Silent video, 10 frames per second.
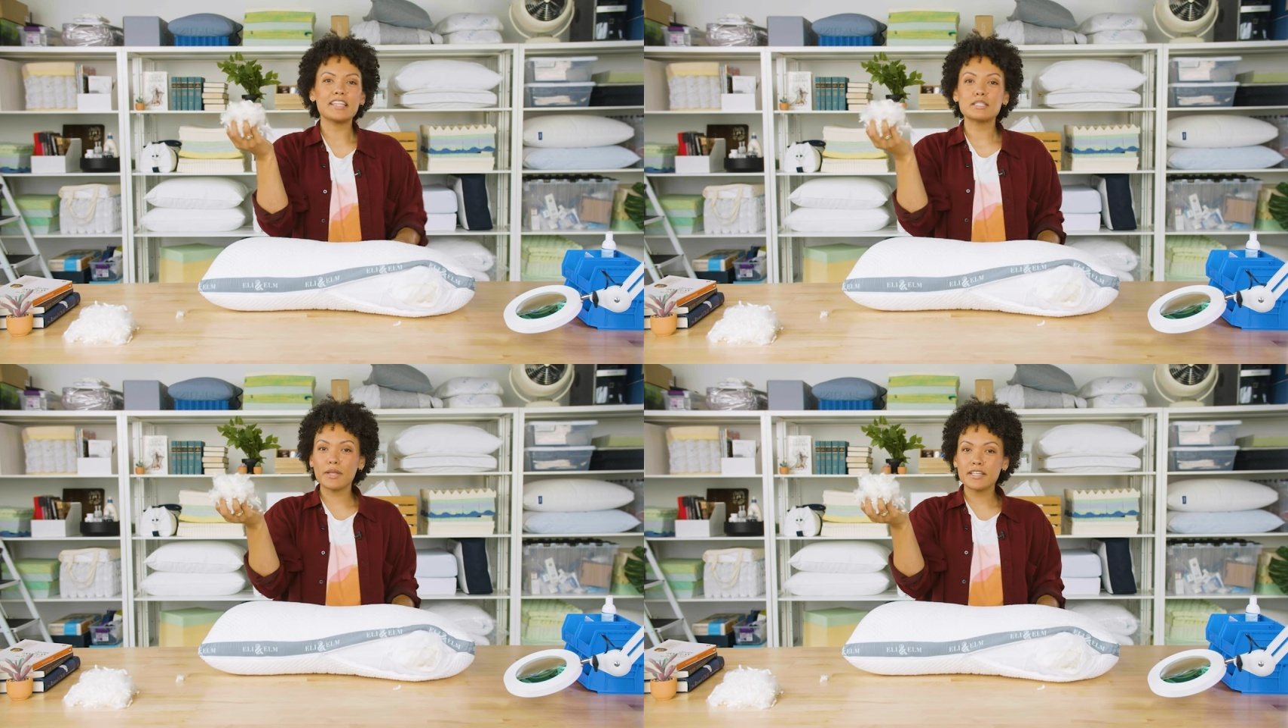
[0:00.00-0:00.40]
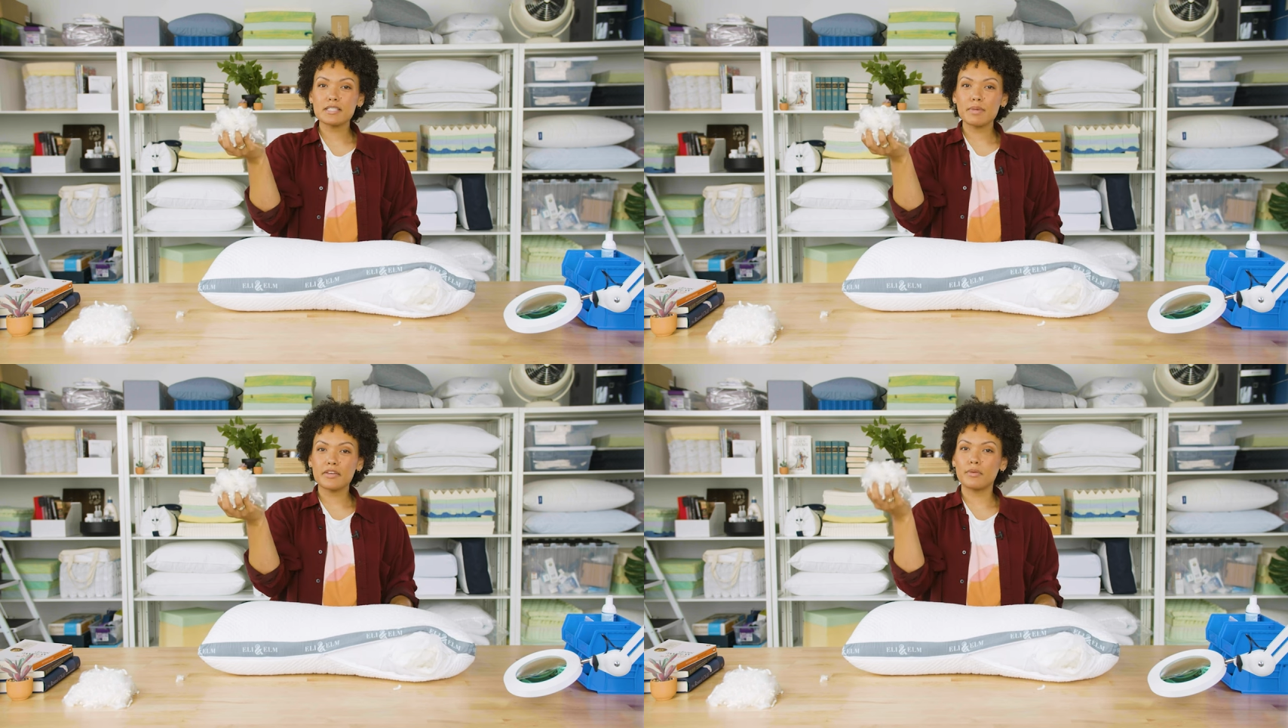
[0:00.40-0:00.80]
This blend
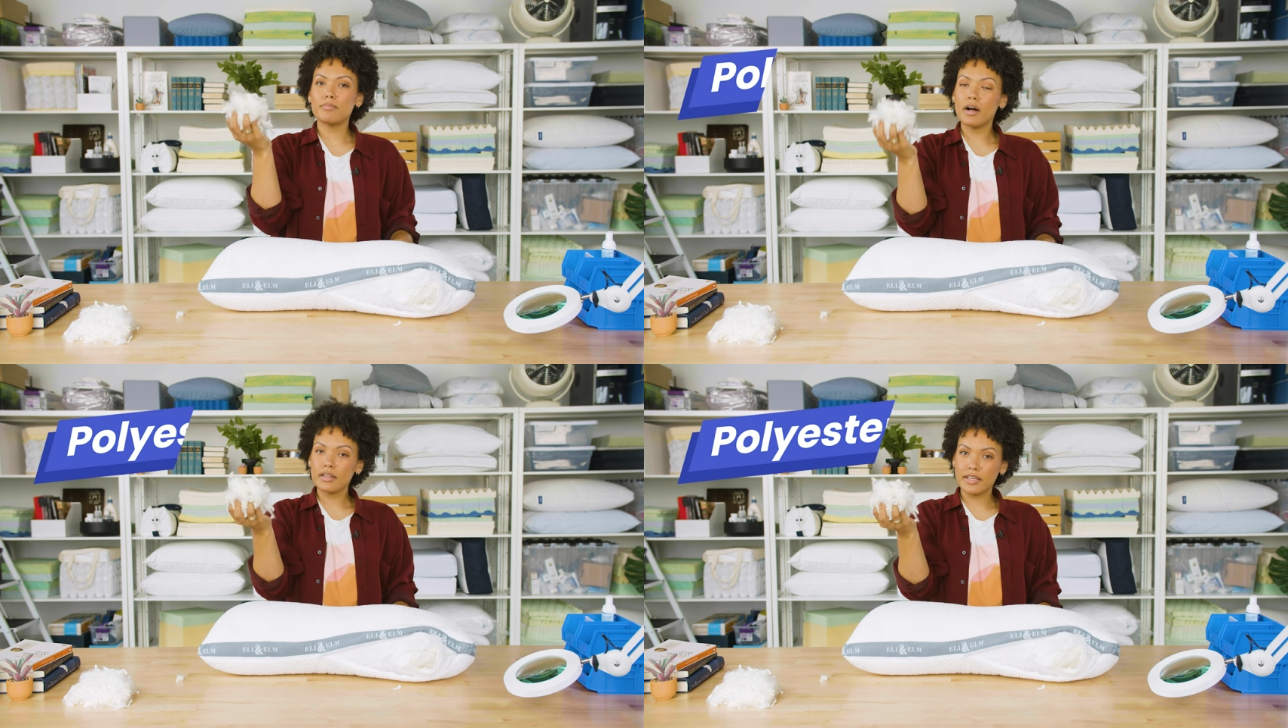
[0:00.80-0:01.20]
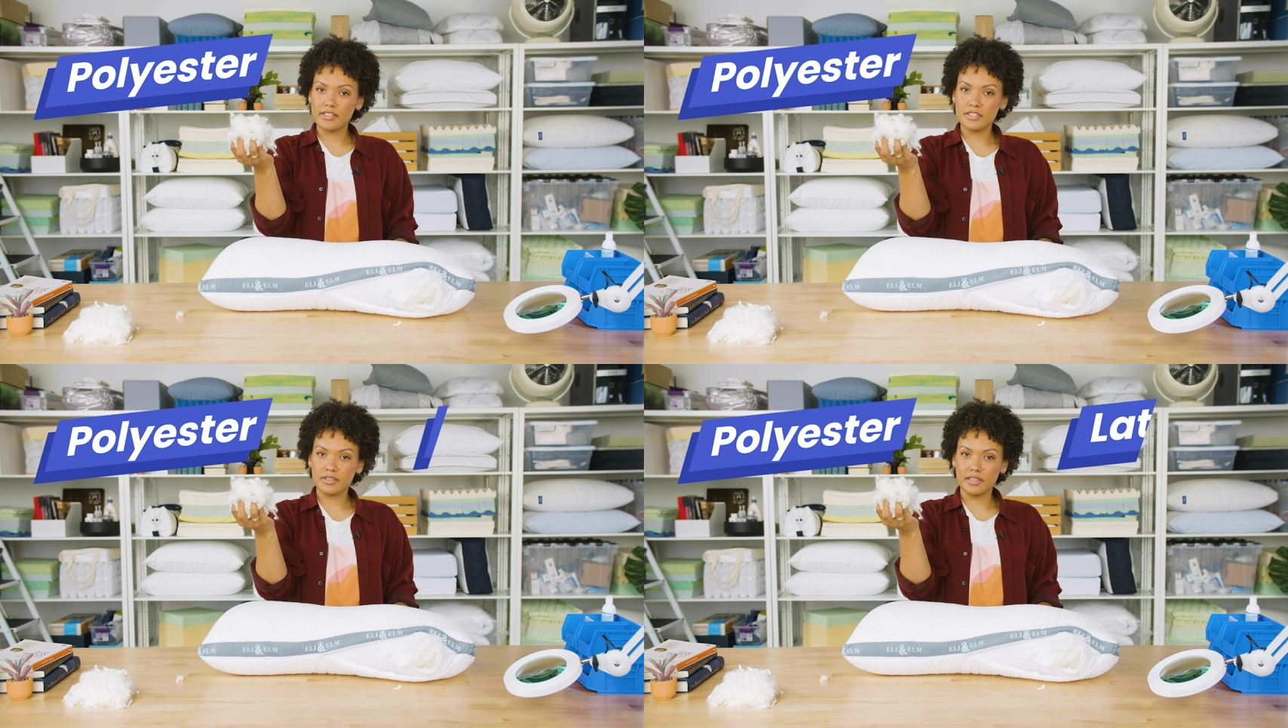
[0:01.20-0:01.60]
is made from
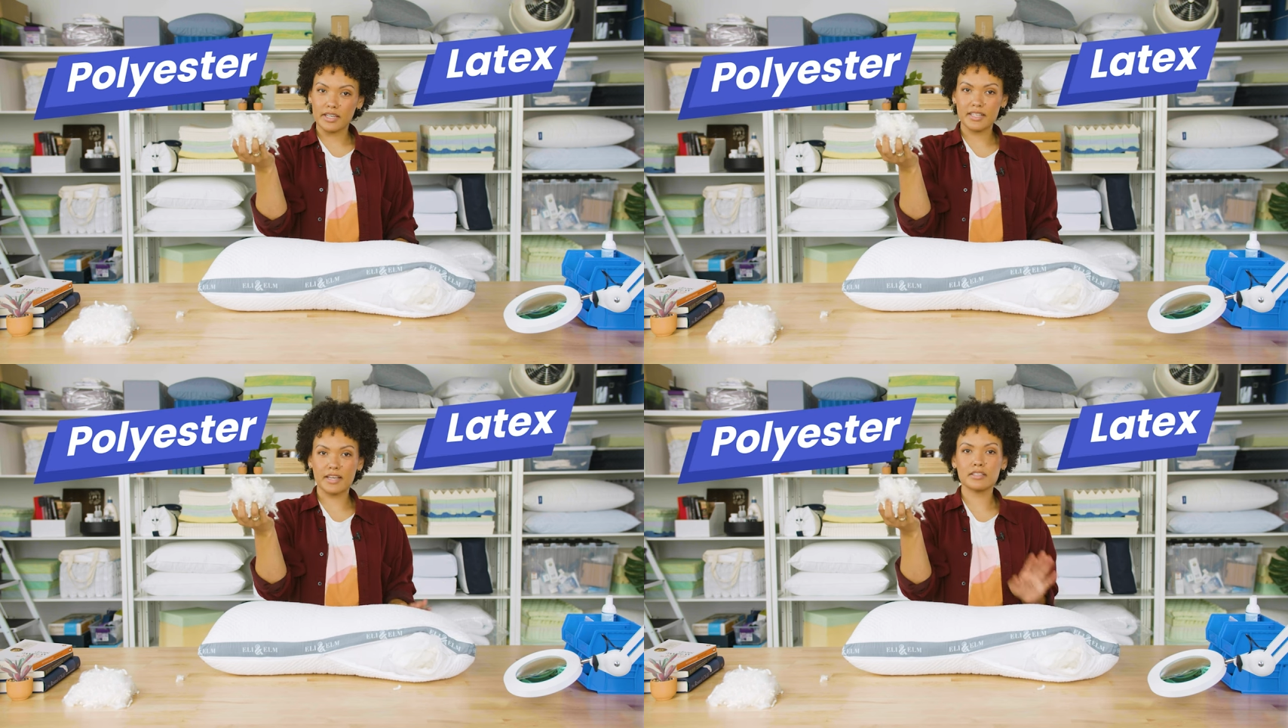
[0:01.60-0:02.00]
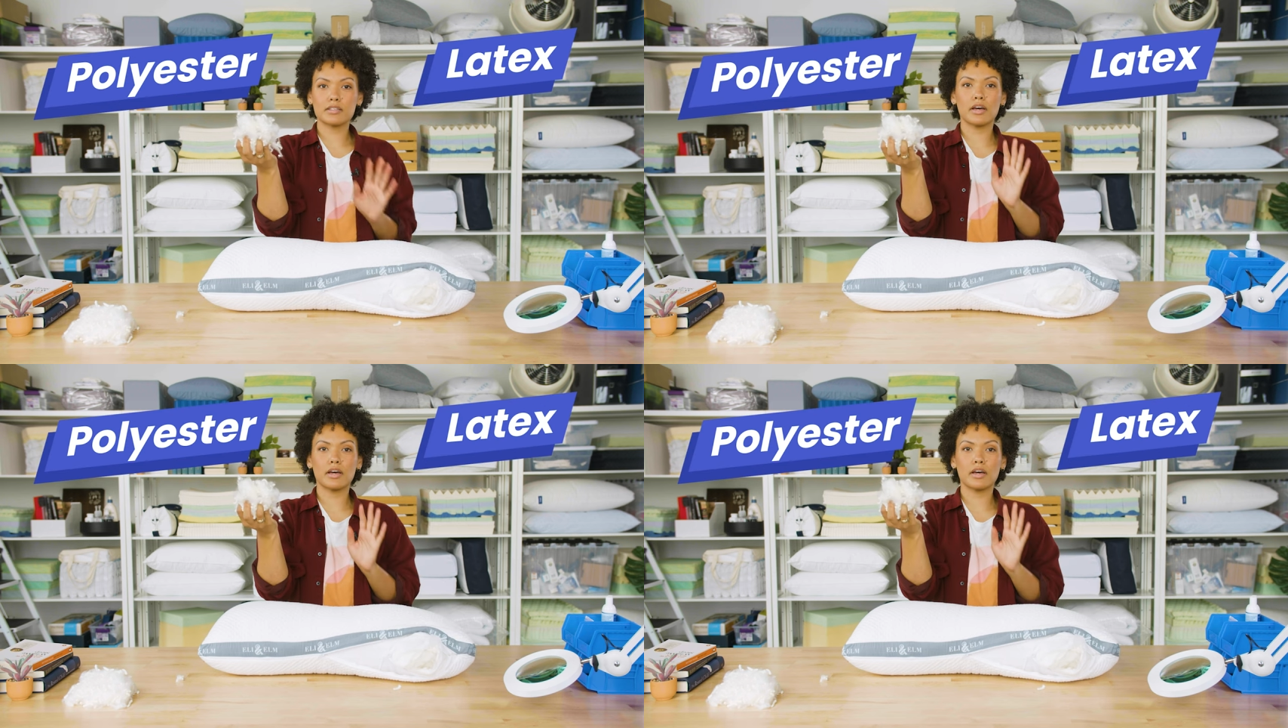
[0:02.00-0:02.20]
polyester and latex.